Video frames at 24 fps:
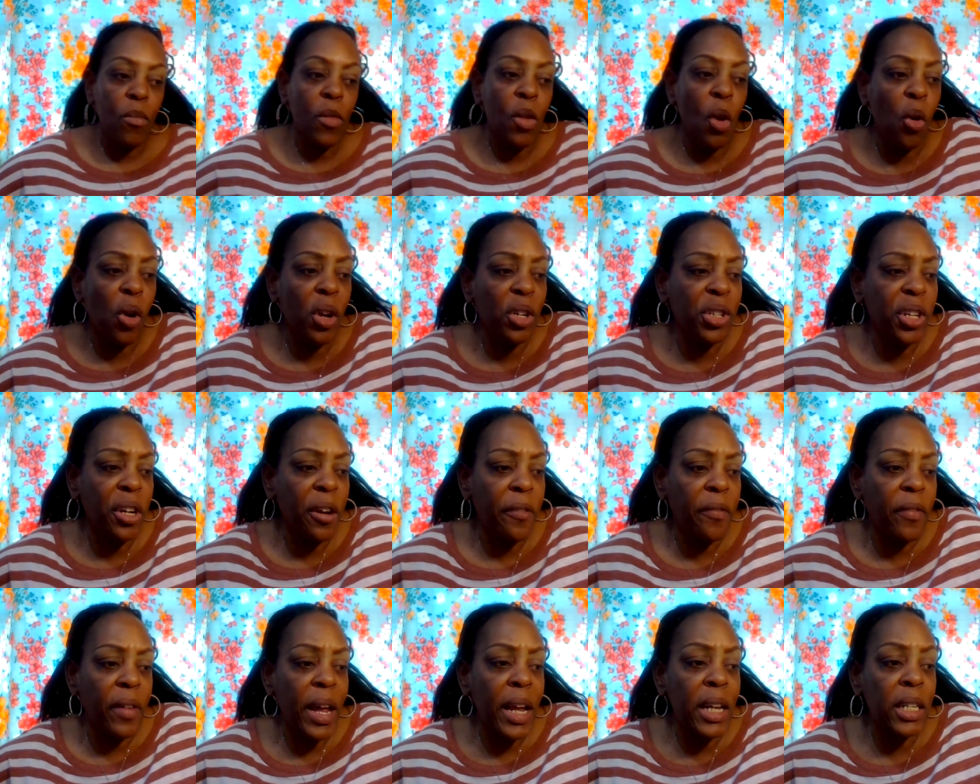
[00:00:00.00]
onto your
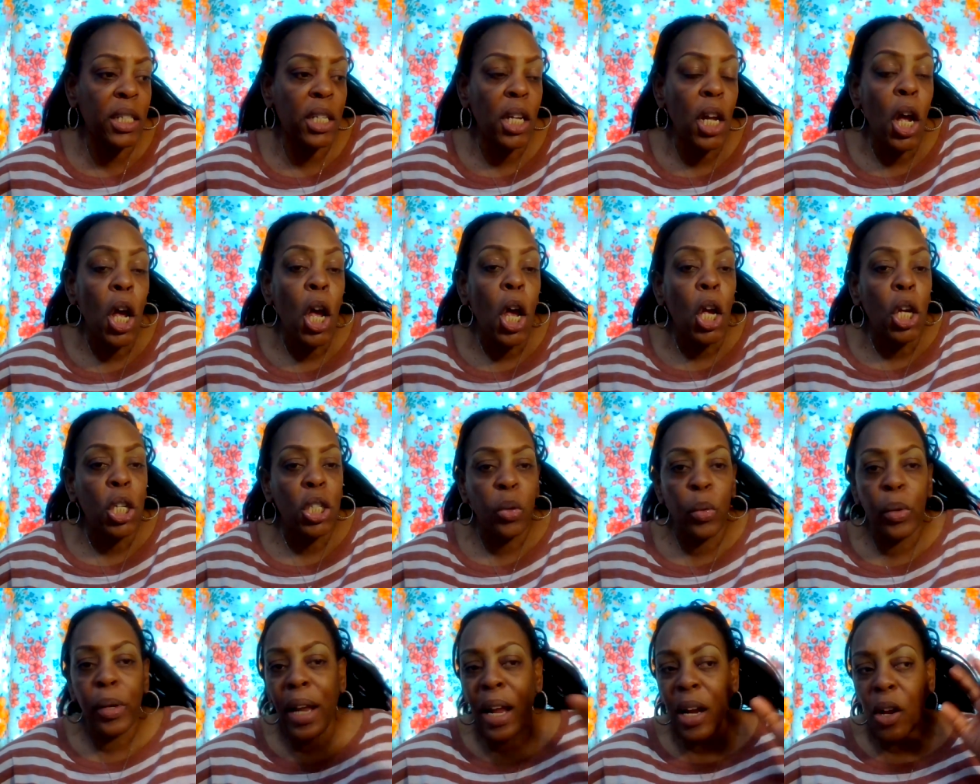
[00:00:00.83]
face
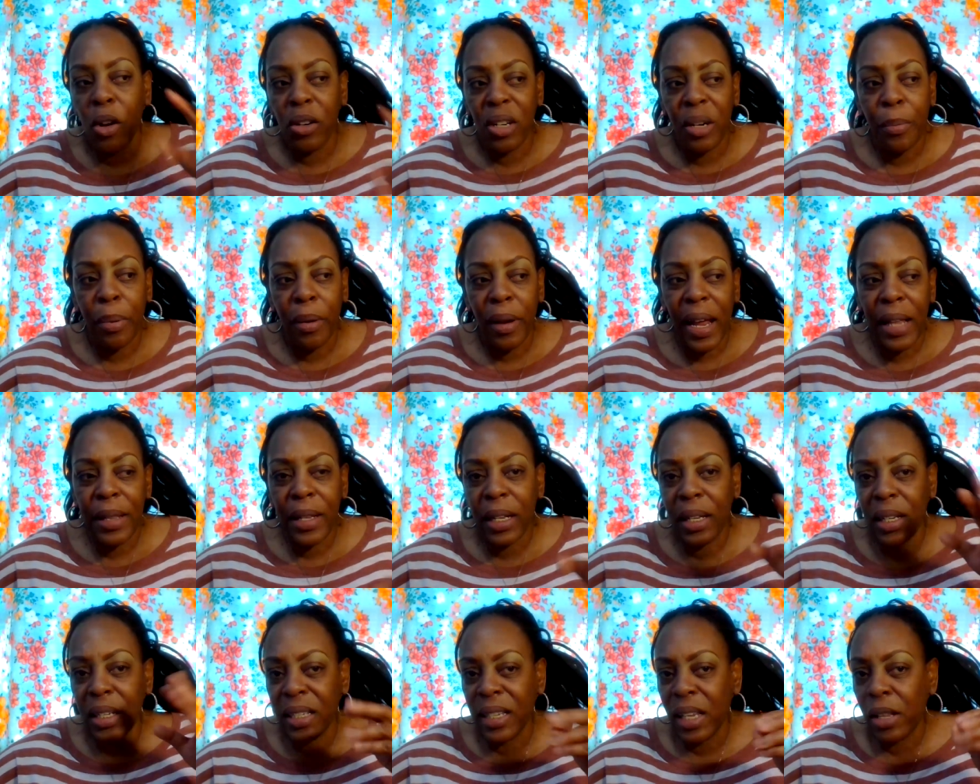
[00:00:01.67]
so we're not going to apply the
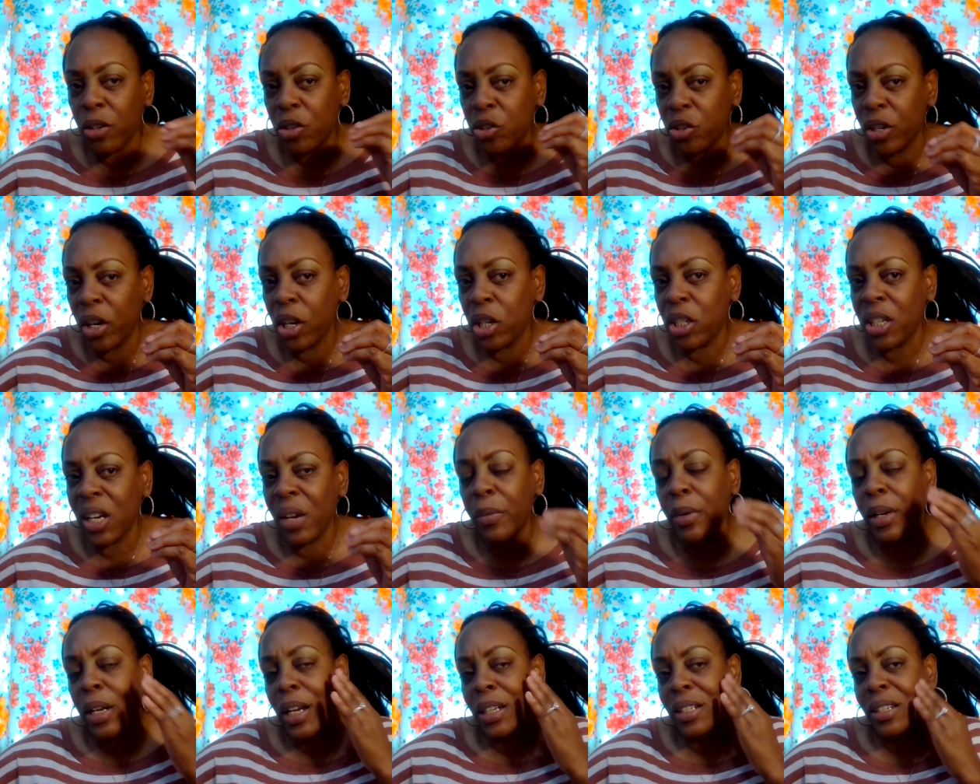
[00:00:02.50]
concealer just yet
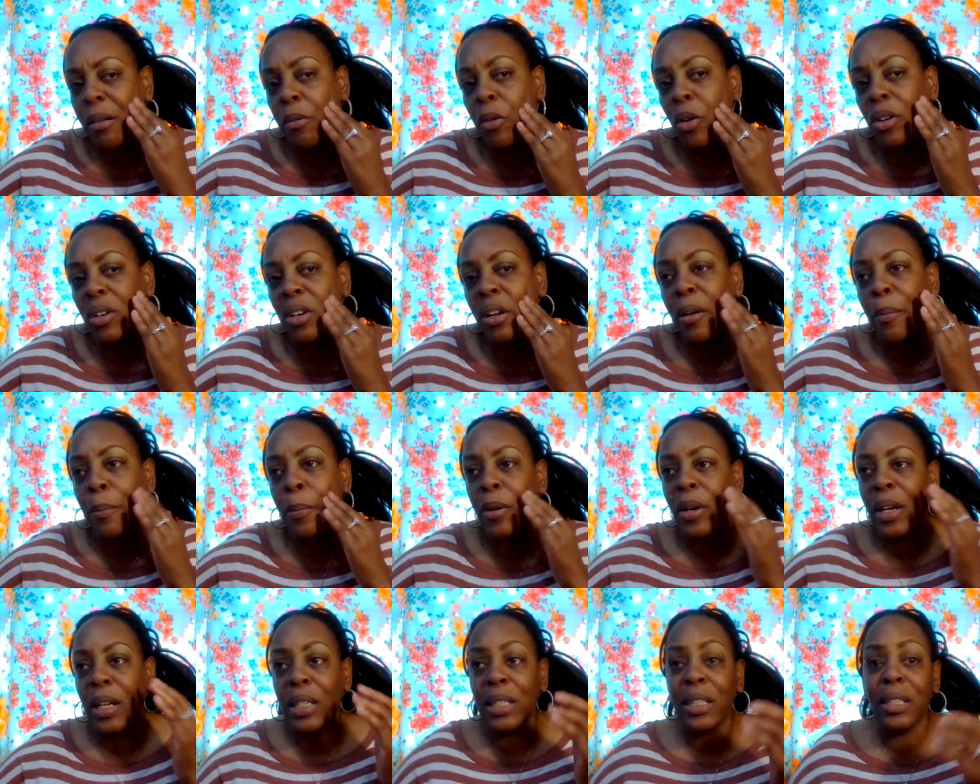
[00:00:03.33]
because I'm going to
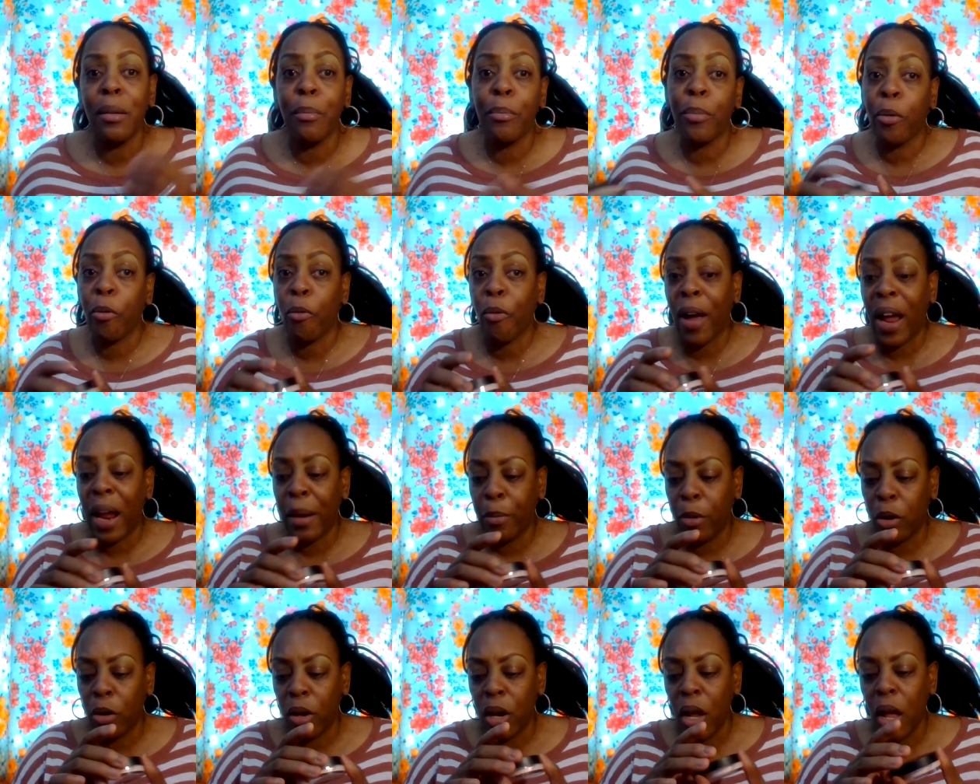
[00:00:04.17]
put some
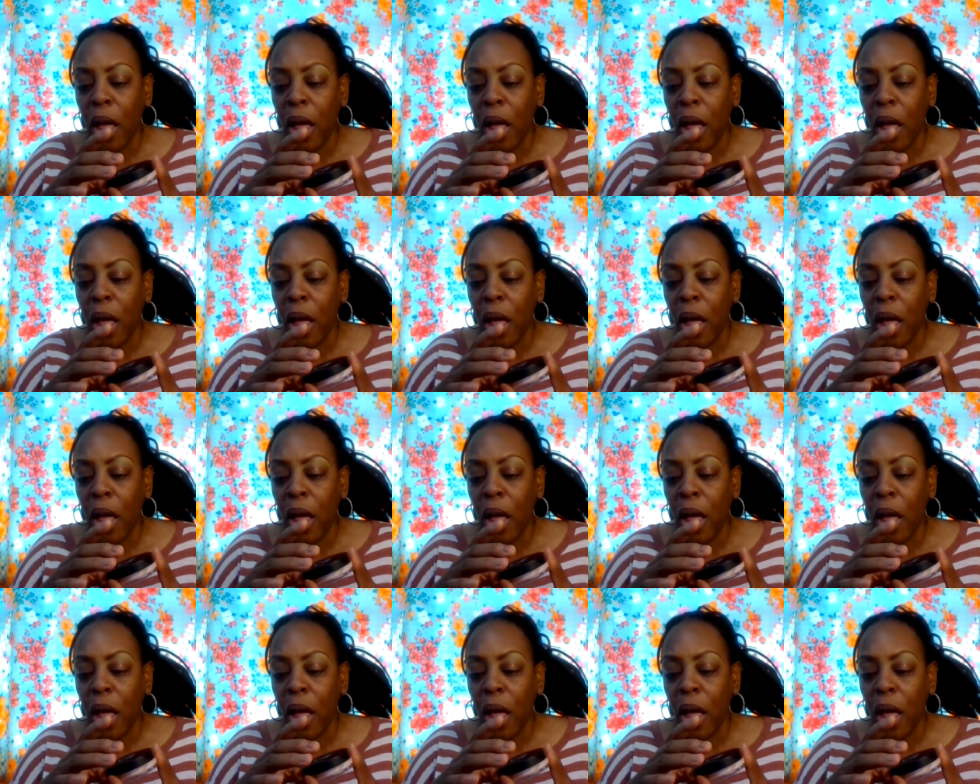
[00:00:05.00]
primer